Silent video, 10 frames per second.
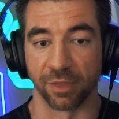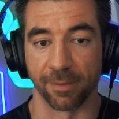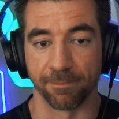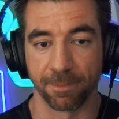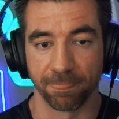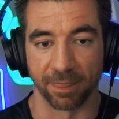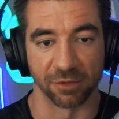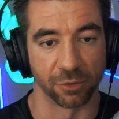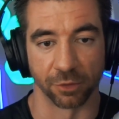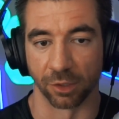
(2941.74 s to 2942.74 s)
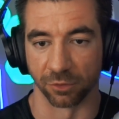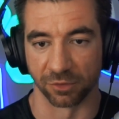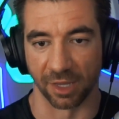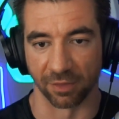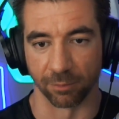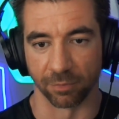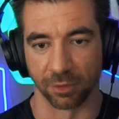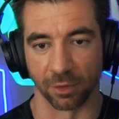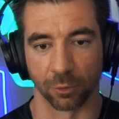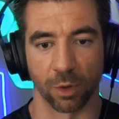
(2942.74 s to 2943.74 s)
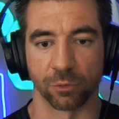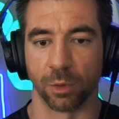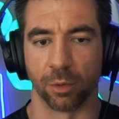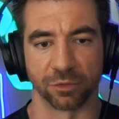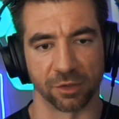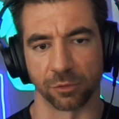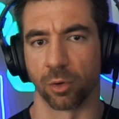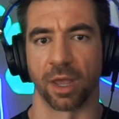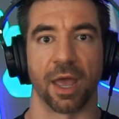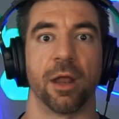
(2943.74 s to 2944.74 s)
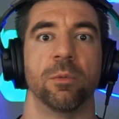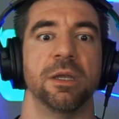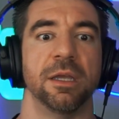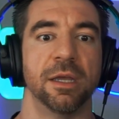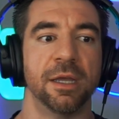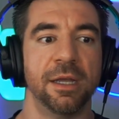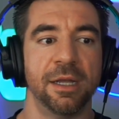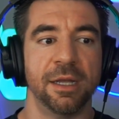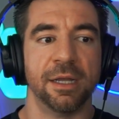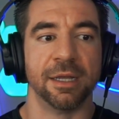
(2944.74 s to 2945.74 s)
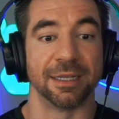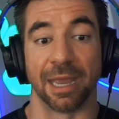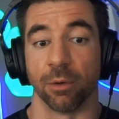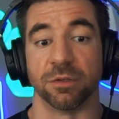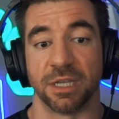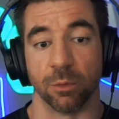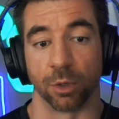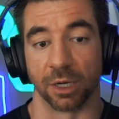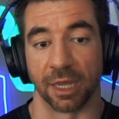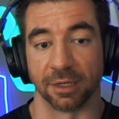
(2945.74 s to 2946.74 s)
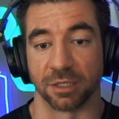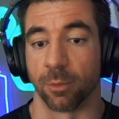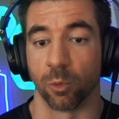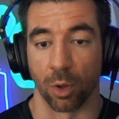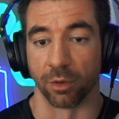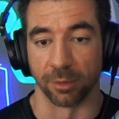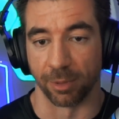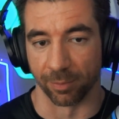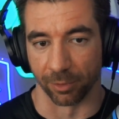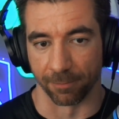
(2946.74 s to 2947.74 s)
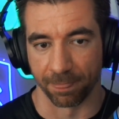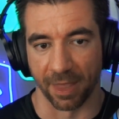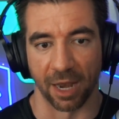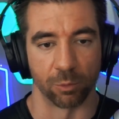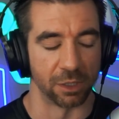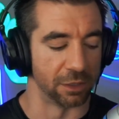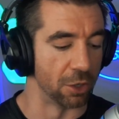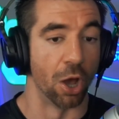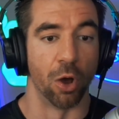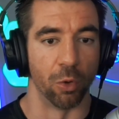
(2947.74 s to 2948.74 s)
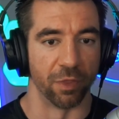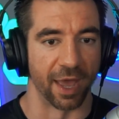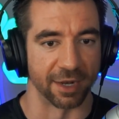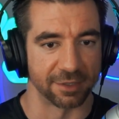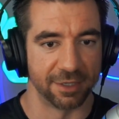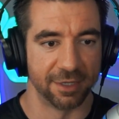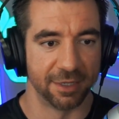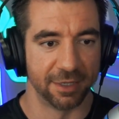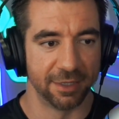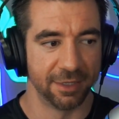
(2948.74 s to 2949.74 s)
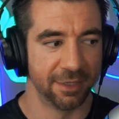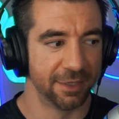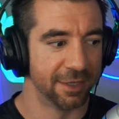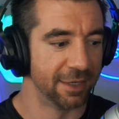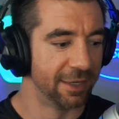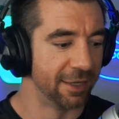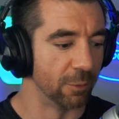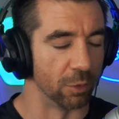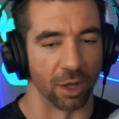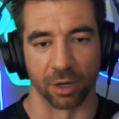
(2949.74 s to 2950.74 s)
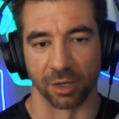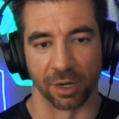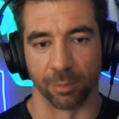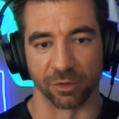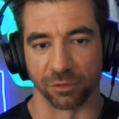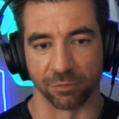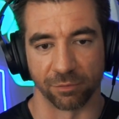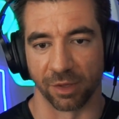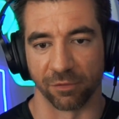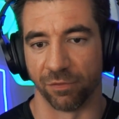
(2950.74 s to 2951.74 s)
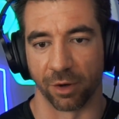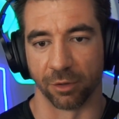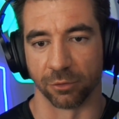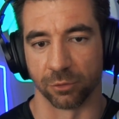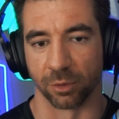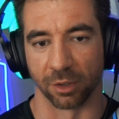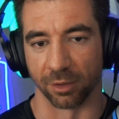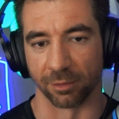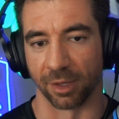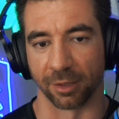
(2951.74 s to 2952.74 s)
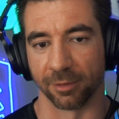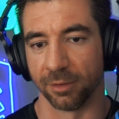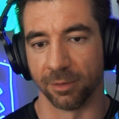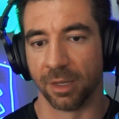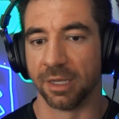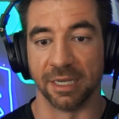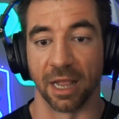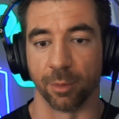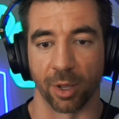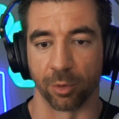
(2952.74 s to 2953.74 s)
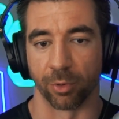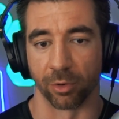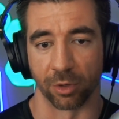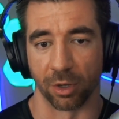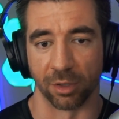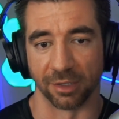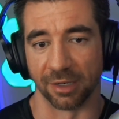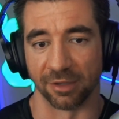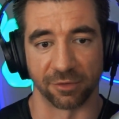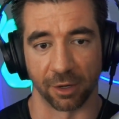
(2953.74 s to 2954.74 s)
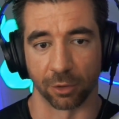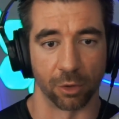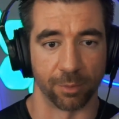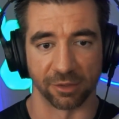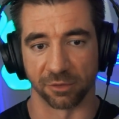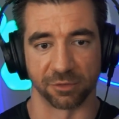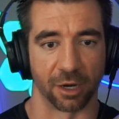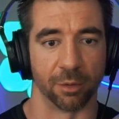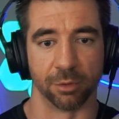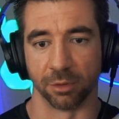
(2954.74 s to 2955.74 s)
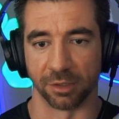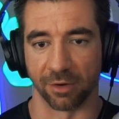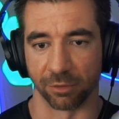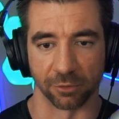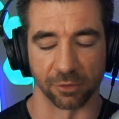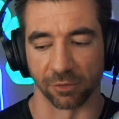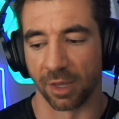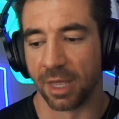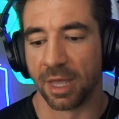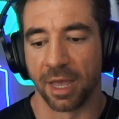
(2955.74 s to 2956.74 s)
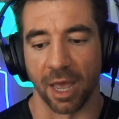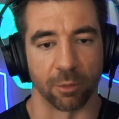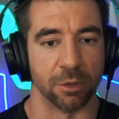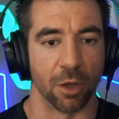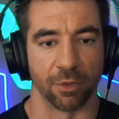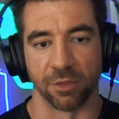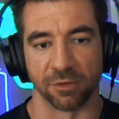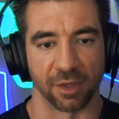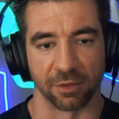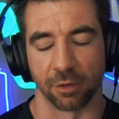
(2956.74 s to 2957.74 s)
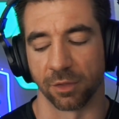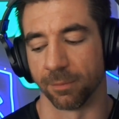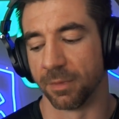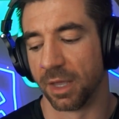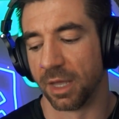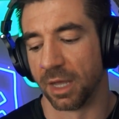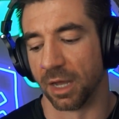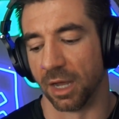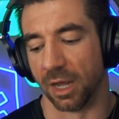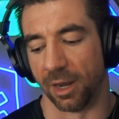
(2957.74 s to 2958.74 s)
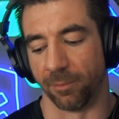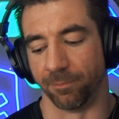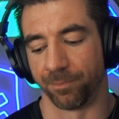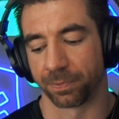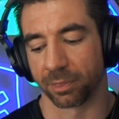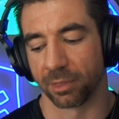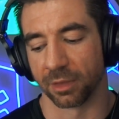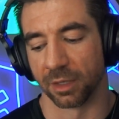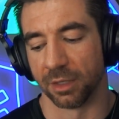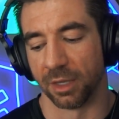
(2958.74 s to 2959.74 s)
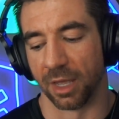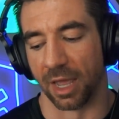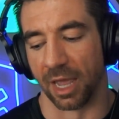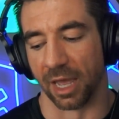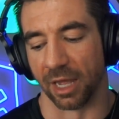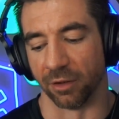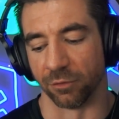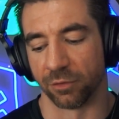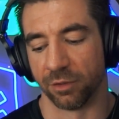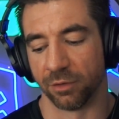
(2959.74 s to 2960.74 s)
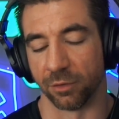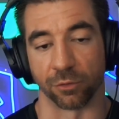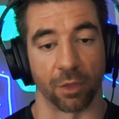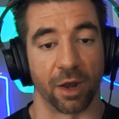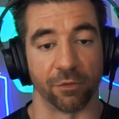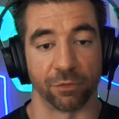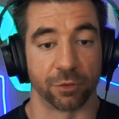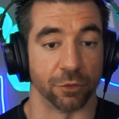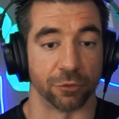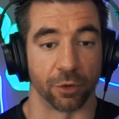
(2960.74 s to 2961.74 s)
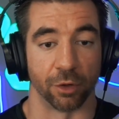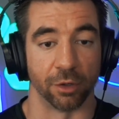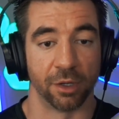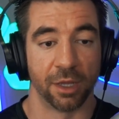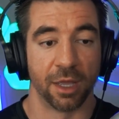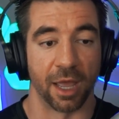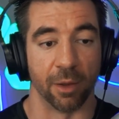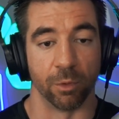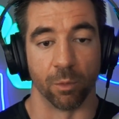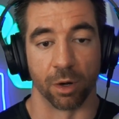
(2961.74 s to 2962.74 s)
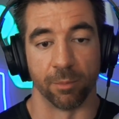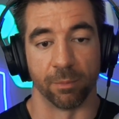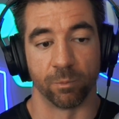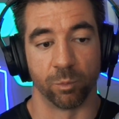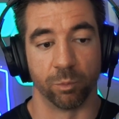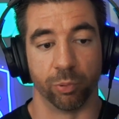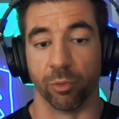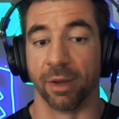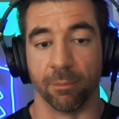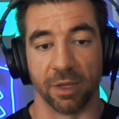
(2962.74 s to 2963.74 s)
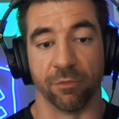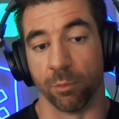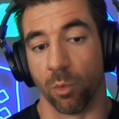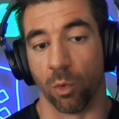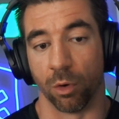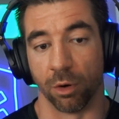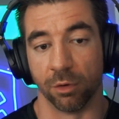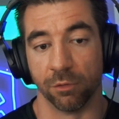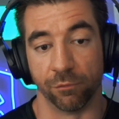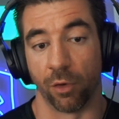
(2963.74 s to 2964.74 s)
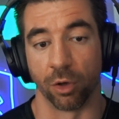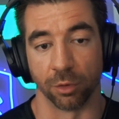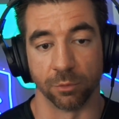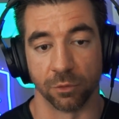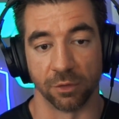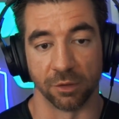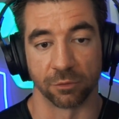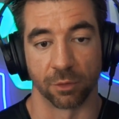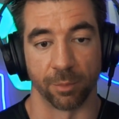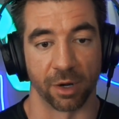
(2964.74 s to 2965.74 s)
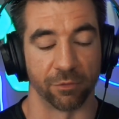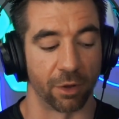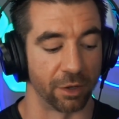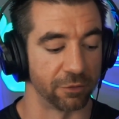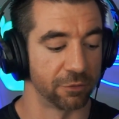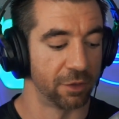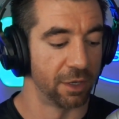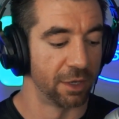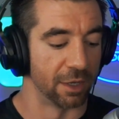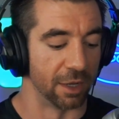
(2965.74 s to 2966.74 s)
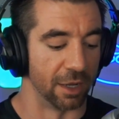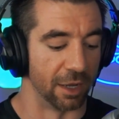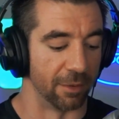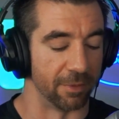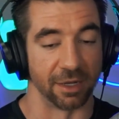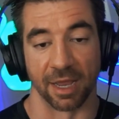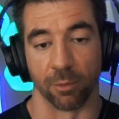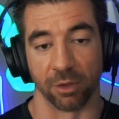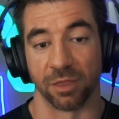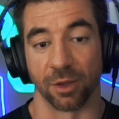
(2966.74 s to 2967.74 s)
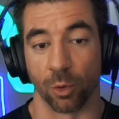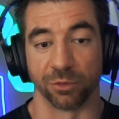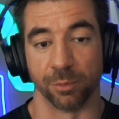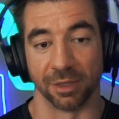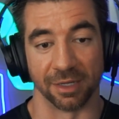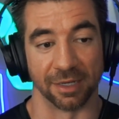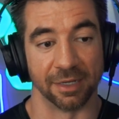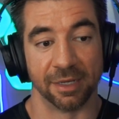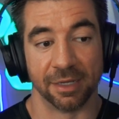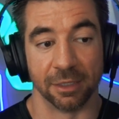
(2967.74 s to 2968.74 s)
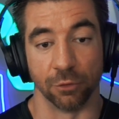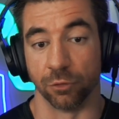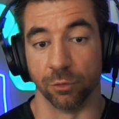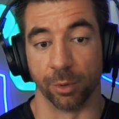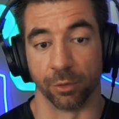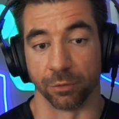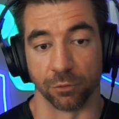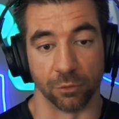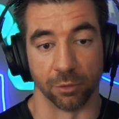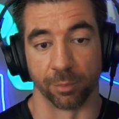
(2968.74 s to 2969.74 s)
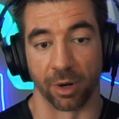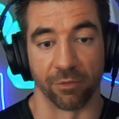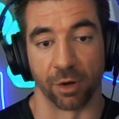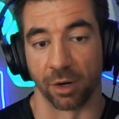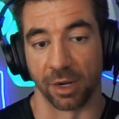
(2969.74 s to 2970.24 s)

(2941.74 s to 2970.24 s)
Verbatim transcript: of them. They still don't understand them. The question we always get is, okay, how do we guarantee we're going to get top quality people? How do we know that we're not going to get a bunch of like fudders who are going to like yell about our protocol and, and, say our code base is terrible and never use this? How do we know that this, that, the other thing? Um, and there's a lot of concern, and we want to bring even more volume to these competitive audits. Um, and yeah, we think ultimately you should do both. You should do a private